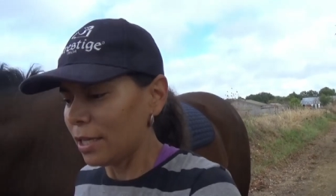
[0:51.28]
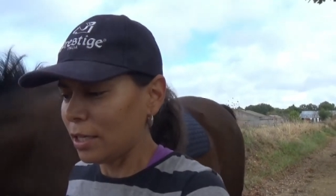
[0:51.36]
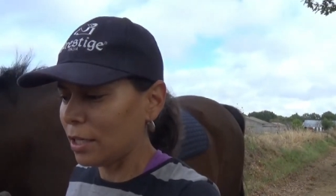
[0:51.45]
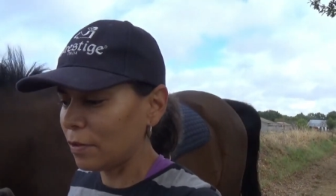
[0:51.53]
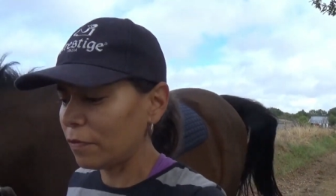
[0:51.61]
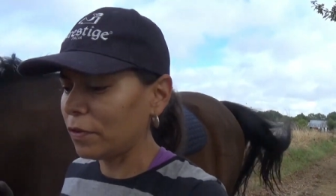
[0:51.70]

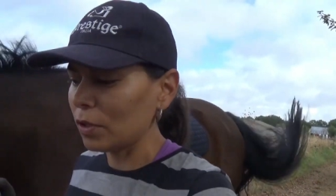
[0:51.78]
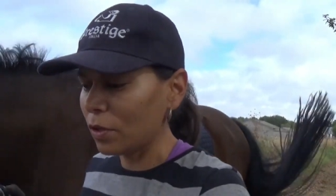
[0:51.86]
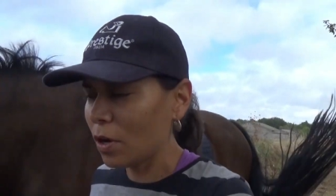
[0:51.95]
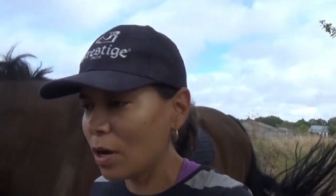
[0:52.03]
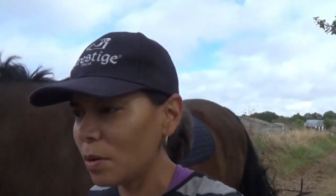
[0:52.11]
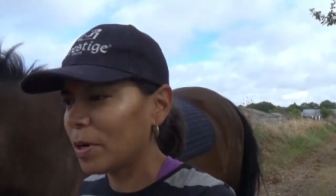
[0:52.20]
If you
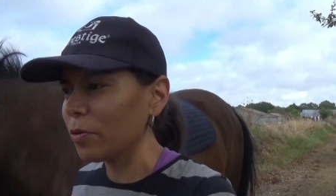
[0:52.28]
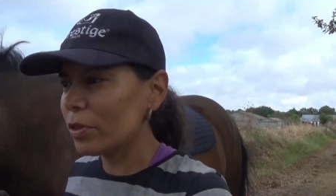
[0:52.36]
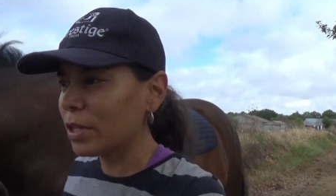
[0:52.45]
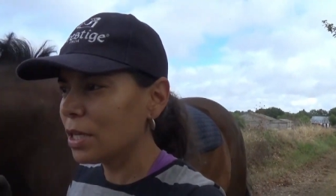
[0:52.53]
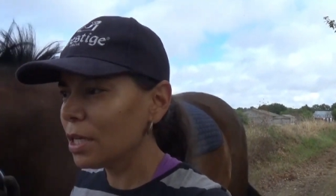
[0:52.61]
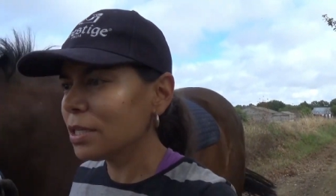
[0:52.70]
know
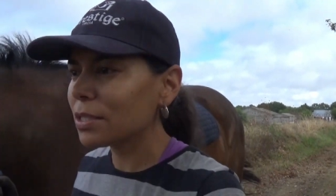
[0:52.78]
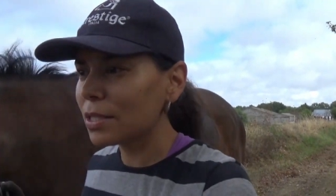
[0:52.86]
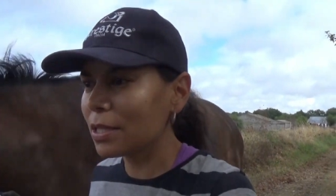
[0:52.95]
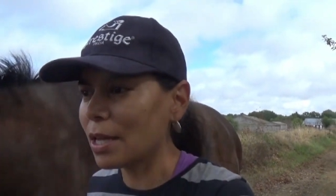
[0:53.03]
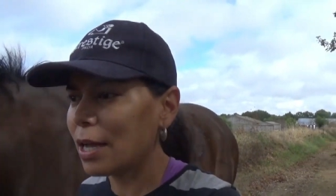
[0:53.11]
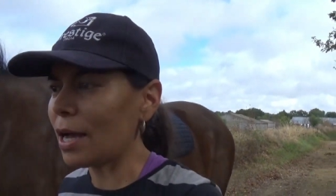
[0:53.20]
about
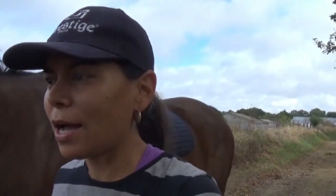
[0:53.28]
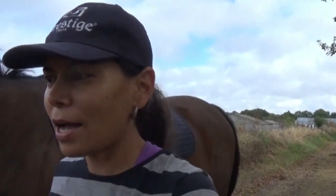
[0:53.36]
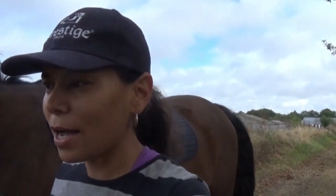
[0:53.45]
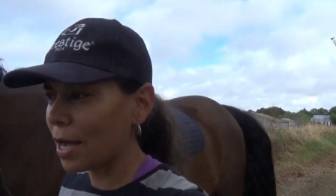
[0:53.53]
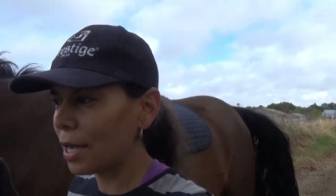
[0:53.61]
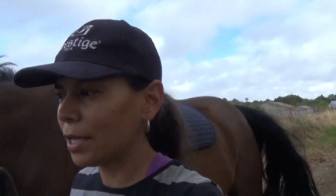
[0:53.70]
this,
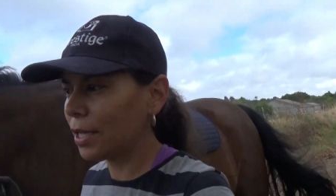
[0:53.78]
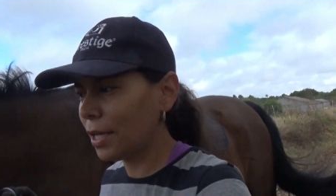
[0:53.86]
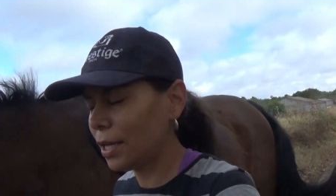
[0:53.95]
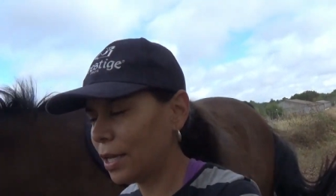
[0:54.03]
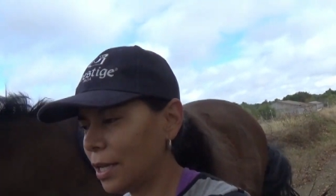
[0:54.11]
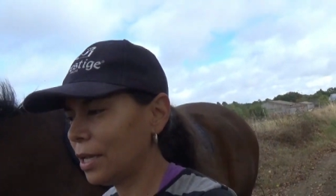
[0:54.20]
I
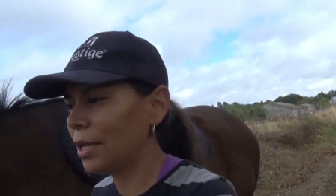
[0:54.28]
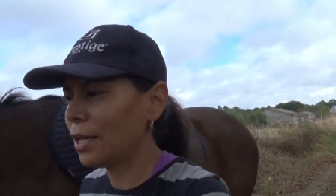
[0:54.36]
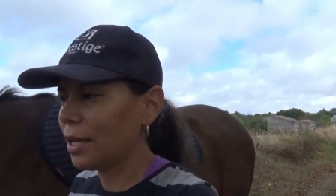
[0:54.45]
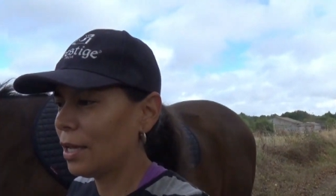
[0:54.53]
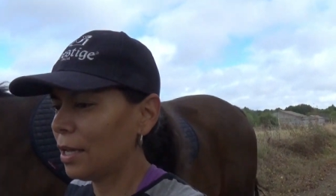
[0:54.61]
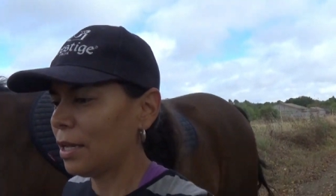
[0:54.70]

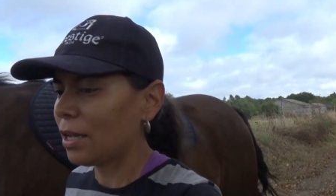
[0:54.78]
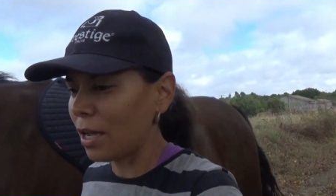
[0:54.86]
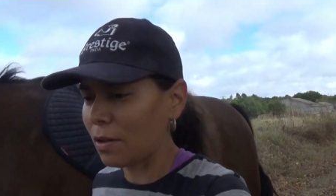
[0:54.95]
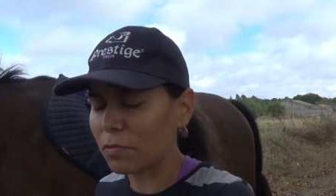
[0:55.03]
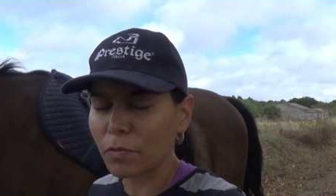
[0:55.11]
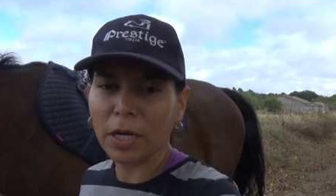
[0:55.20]

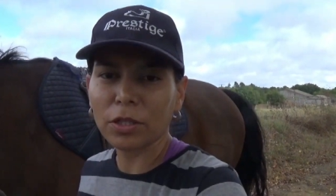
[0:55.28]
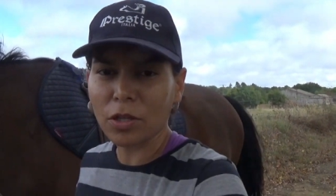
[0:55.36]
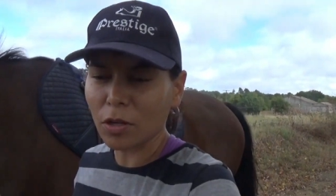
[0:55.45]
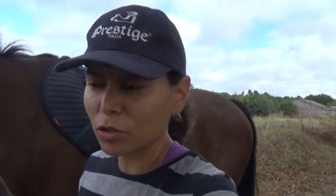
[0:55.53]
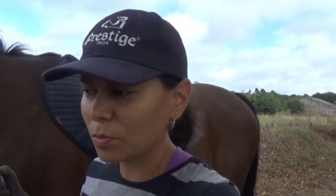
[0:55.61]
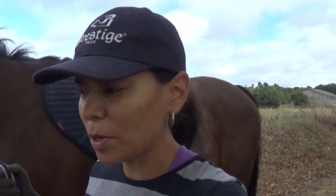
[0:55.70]
I've already
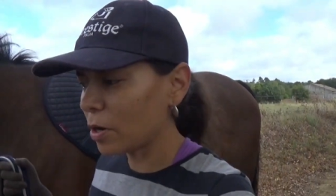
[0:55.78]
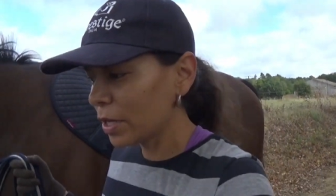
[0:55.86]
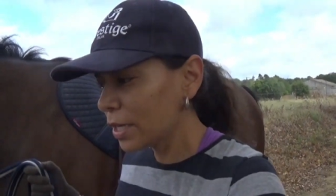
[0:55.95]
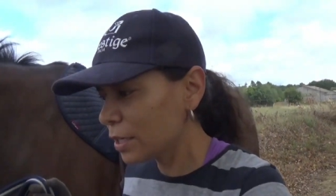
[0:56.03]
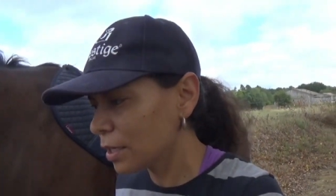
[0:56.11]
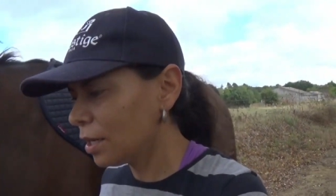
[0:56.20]
talked about
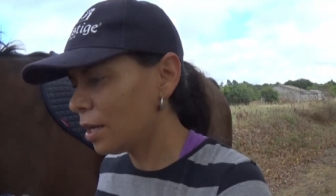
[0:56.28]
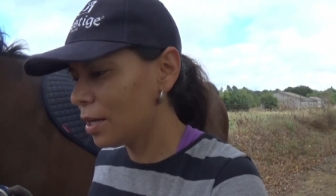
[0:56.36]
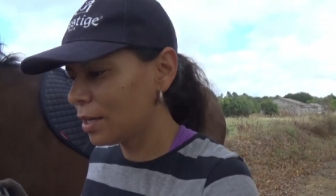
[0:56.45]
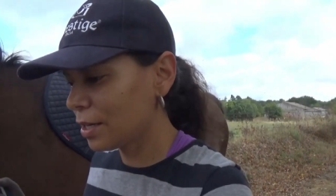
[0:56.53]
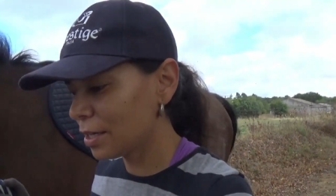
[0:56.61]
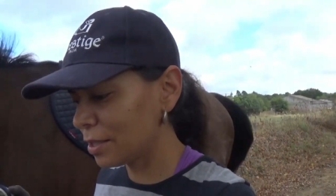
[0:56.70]
it
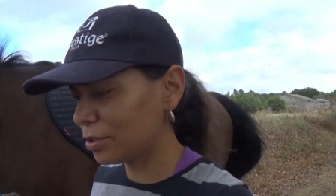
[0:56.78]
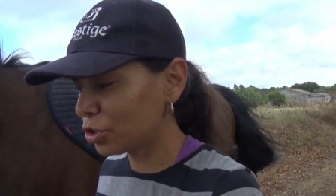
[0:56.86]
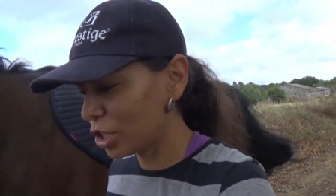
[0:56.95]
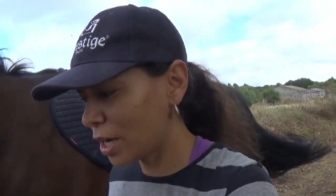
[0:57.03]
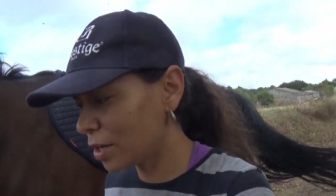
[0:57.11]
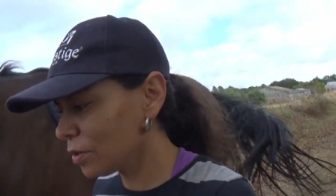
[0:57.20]
in the
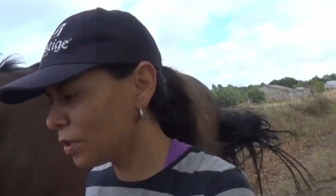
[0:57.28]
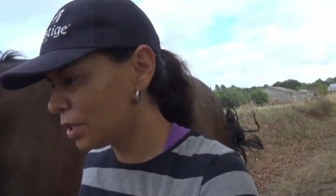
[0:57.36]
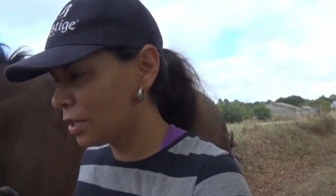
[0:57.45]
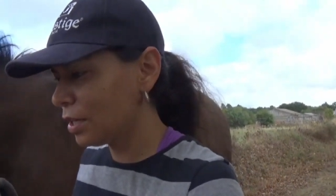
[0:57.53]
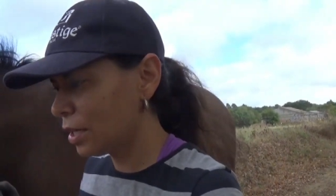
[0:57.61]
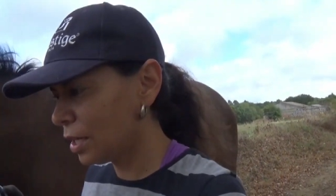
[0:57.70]

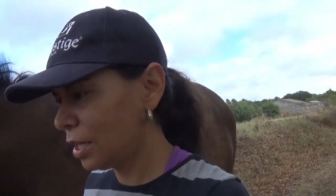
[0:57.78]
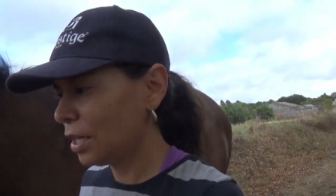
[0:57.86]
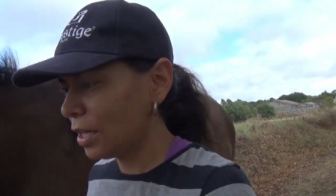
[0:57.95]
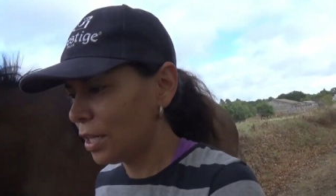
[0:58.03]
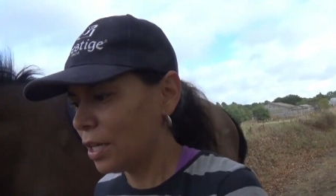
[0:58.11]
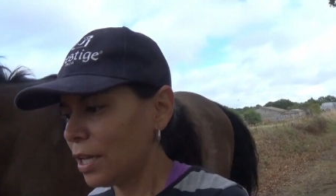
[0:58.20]
channel
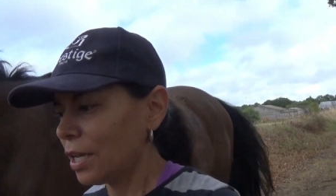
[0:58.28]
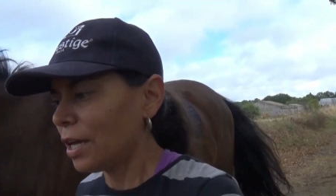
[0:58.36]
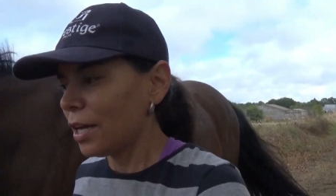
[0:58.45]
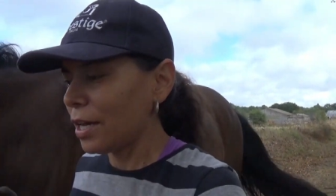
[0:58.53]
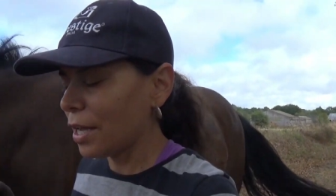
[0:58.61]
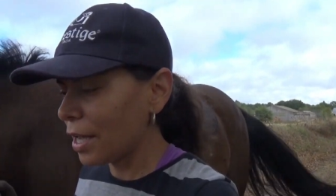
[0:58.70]

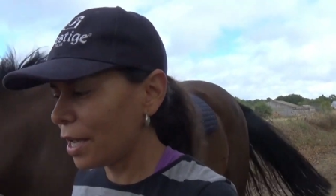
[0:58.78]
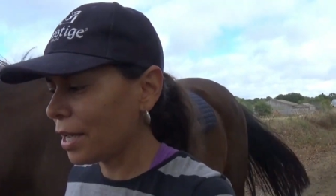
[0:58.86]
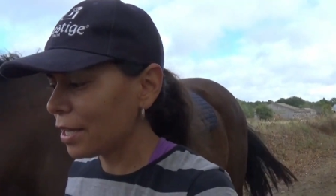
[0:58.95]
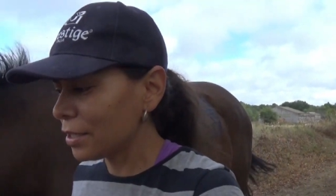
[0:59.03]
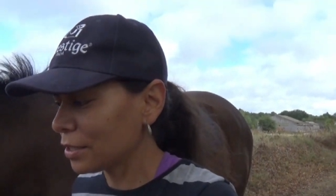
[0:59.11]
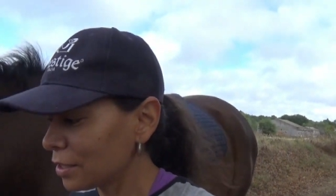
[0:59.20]

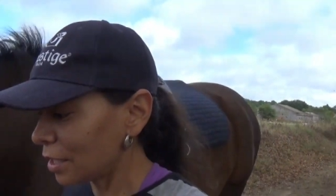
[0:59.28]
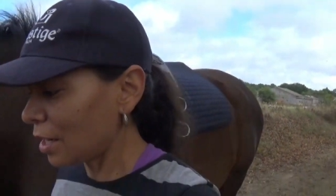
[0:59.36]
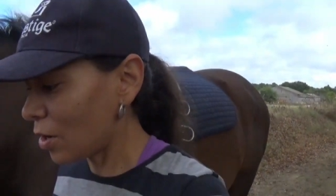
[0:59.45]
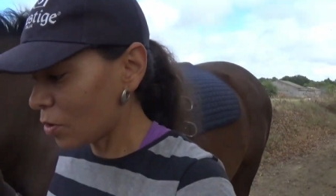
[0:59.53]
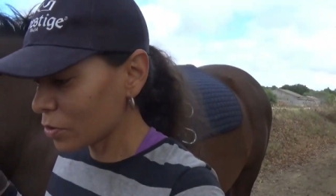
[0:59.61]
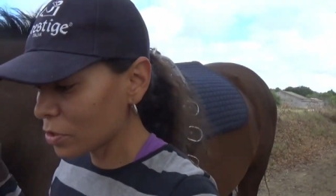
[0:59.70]
and
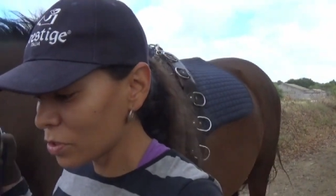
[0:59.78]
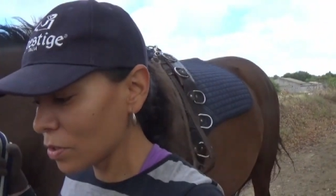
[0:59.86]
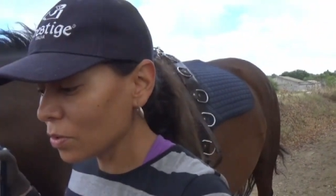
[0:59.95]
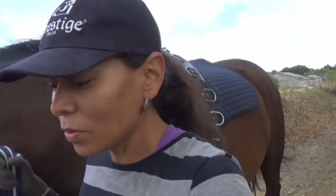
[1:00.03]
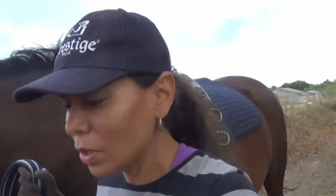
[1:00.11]
also